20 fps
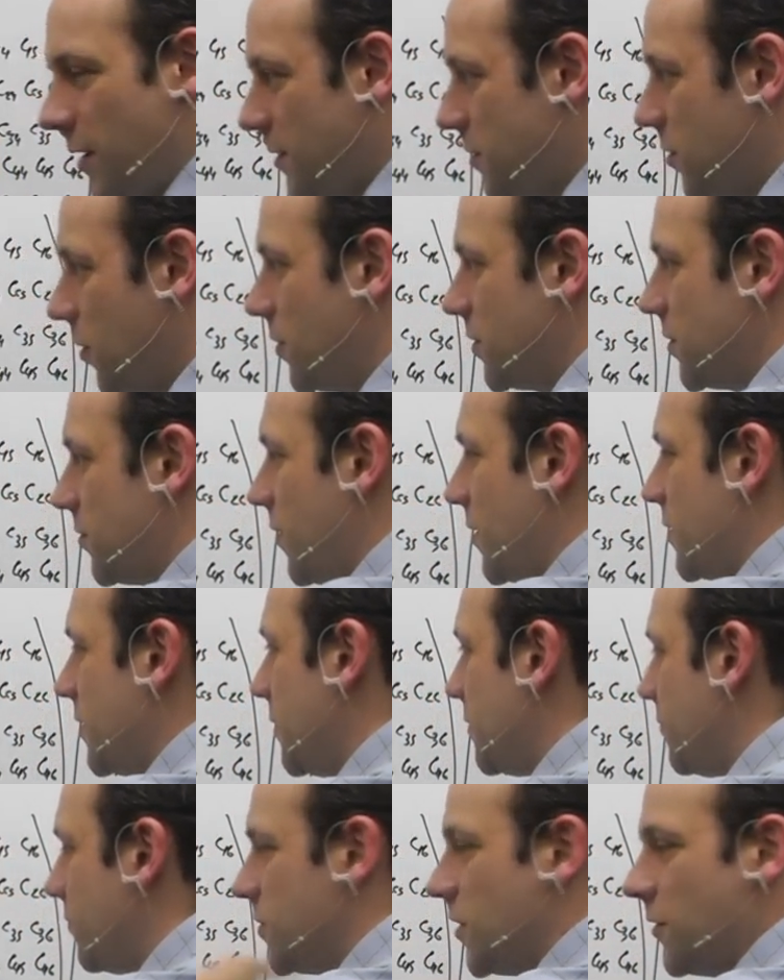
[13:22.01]
It's not
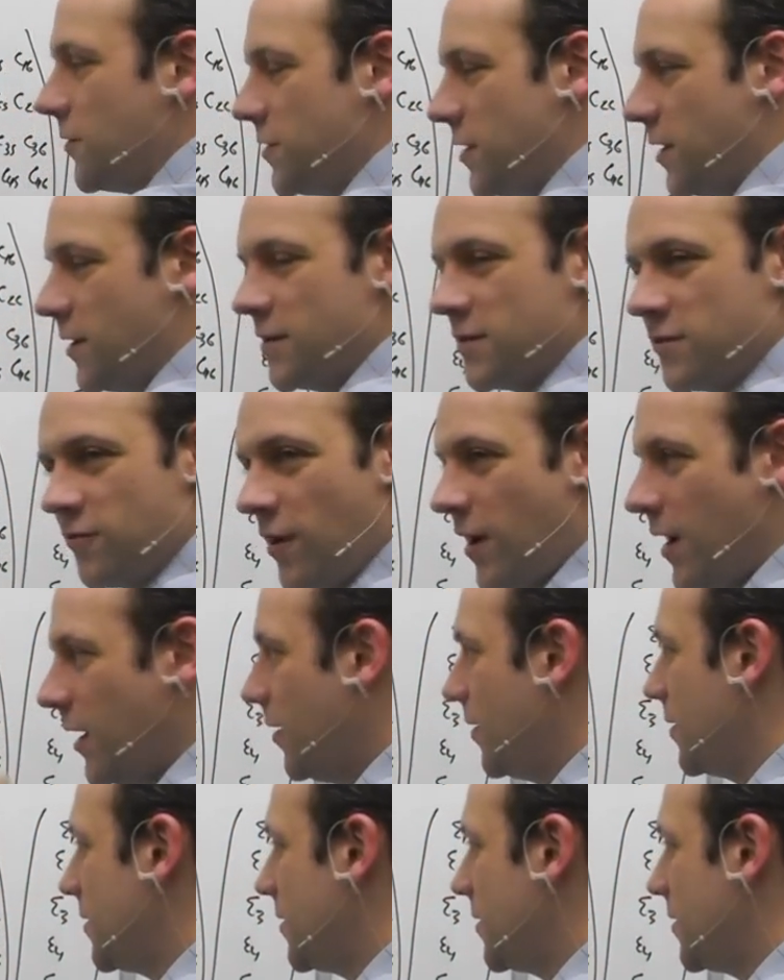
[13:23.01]
stresses resulting in a strain.